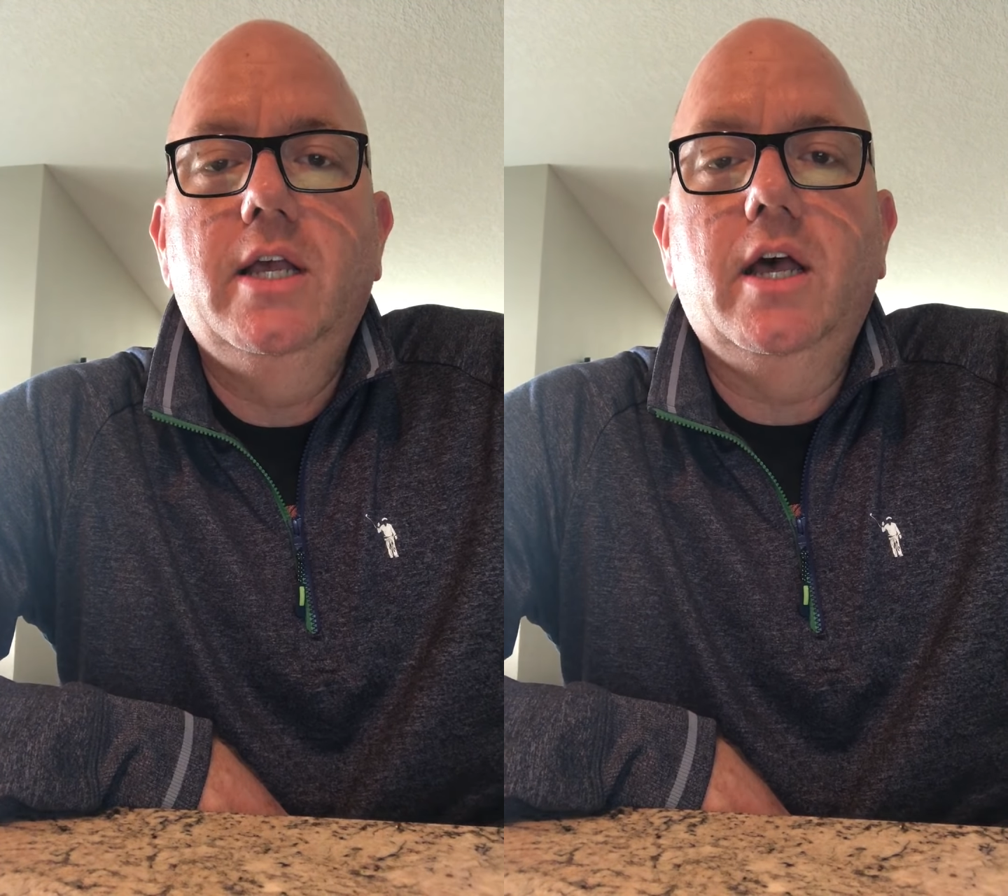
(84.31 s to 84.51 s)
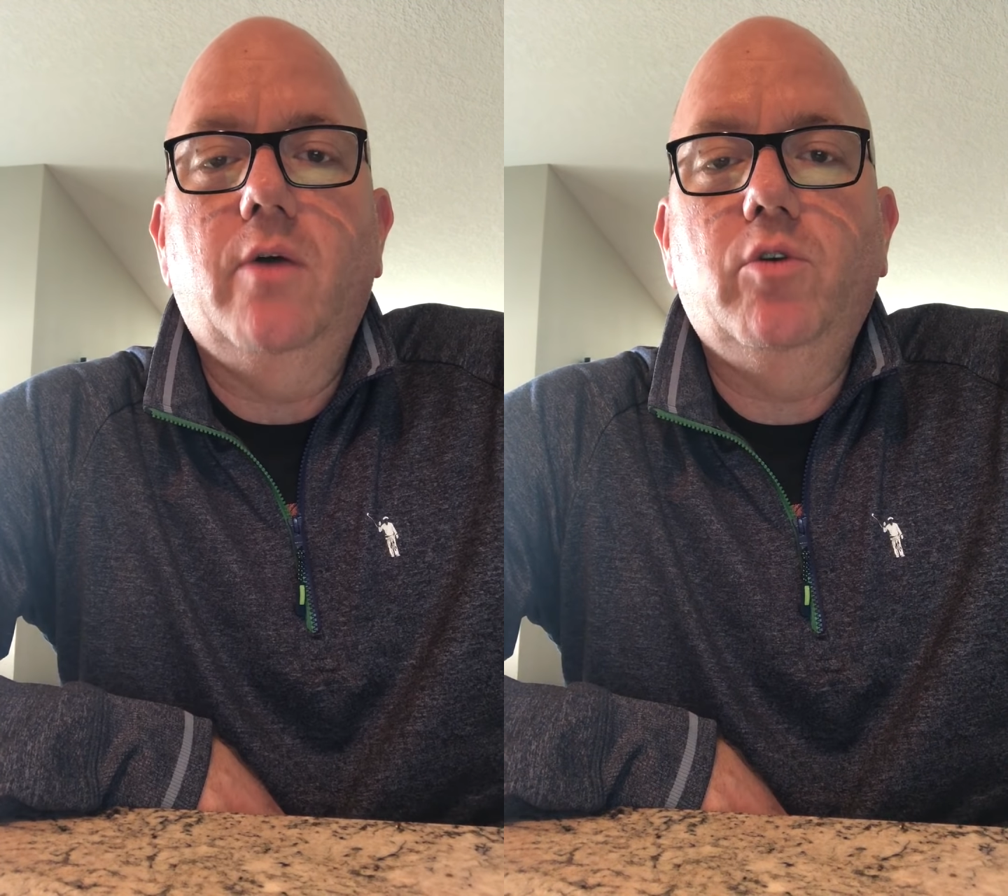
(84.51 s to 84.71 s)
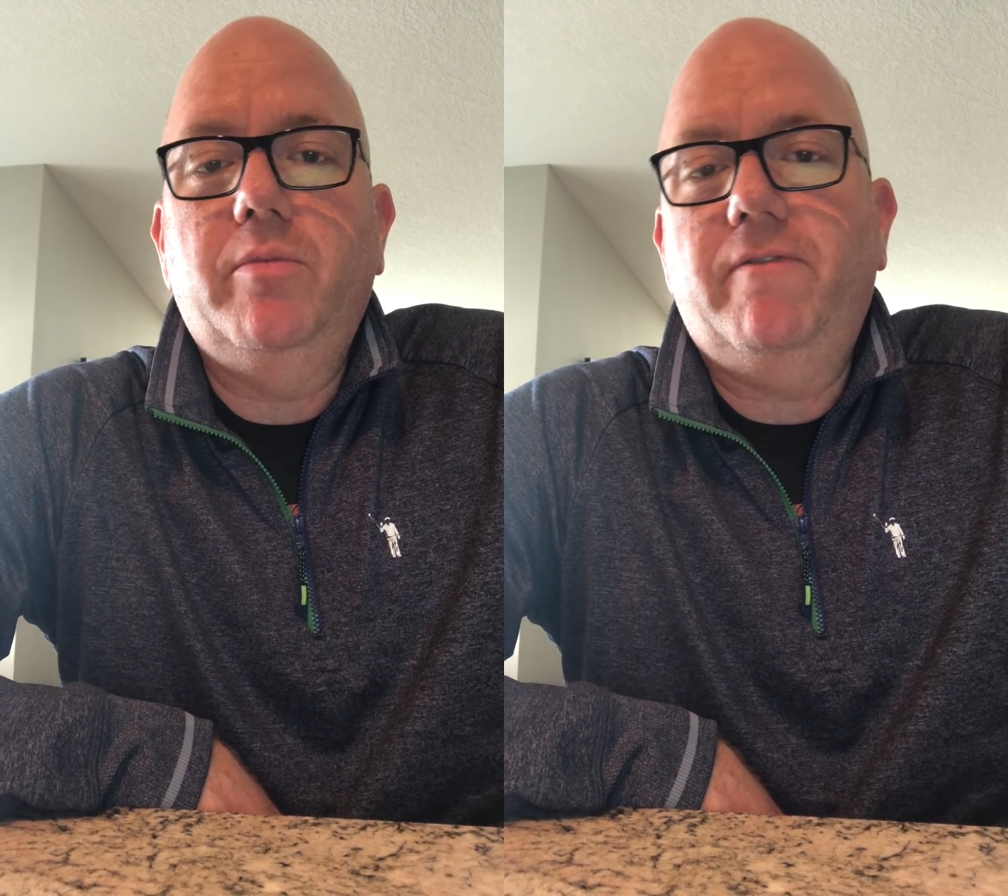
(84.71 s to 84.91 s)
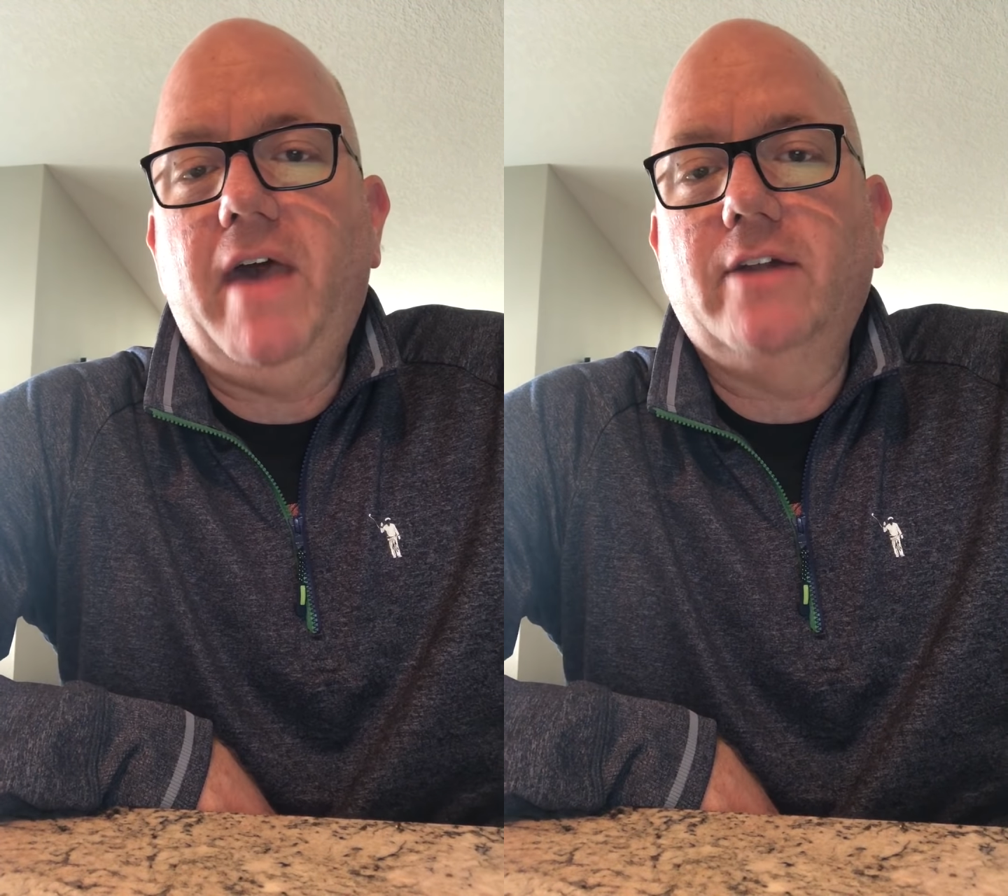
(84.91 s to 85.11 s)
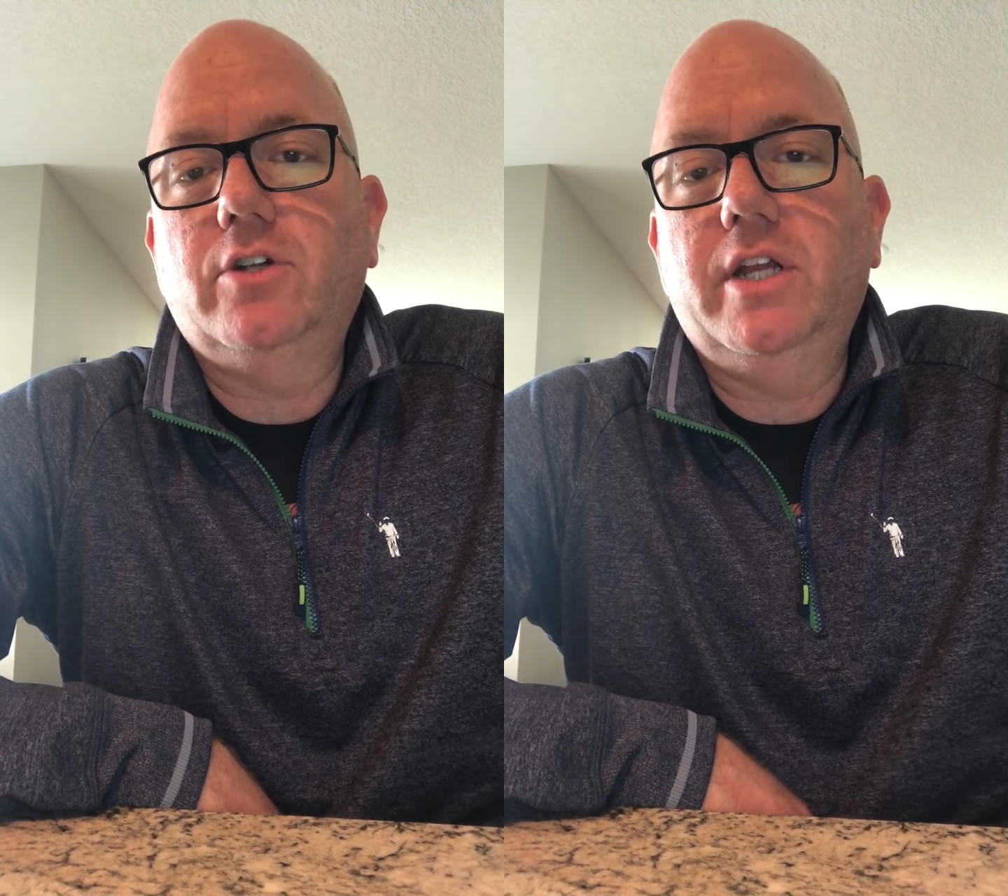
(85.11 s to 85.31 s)
will be
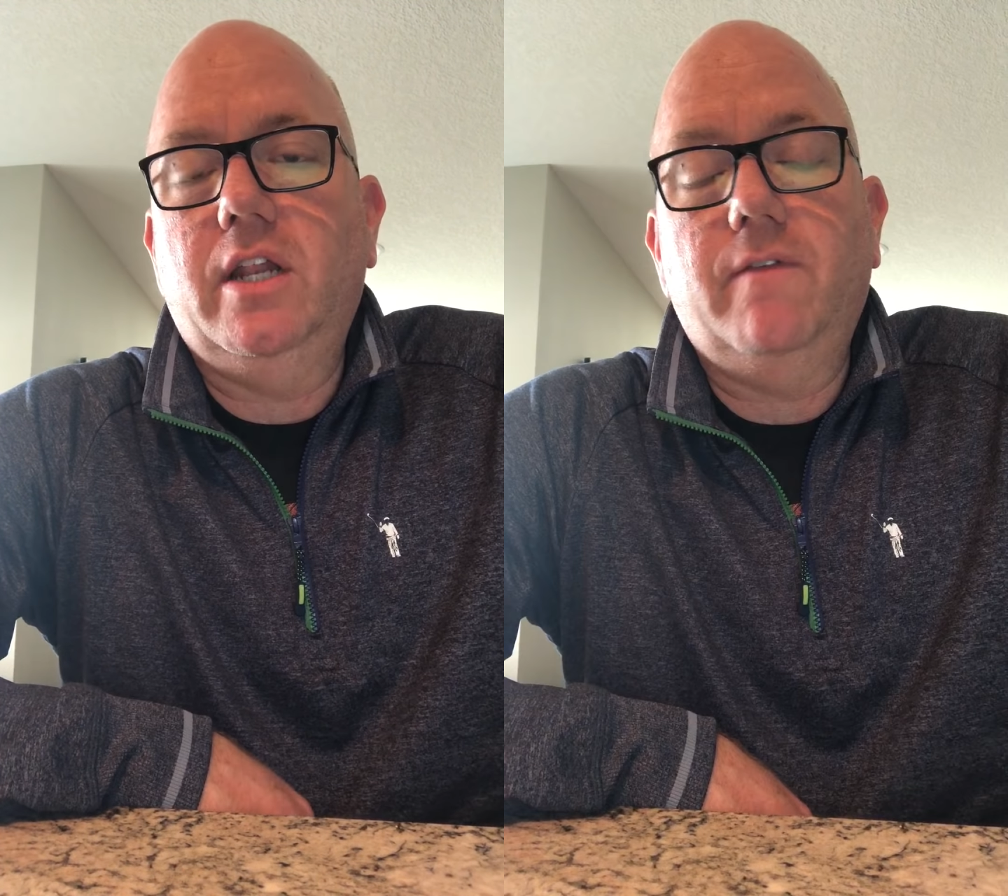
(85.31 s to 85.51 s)
factored in.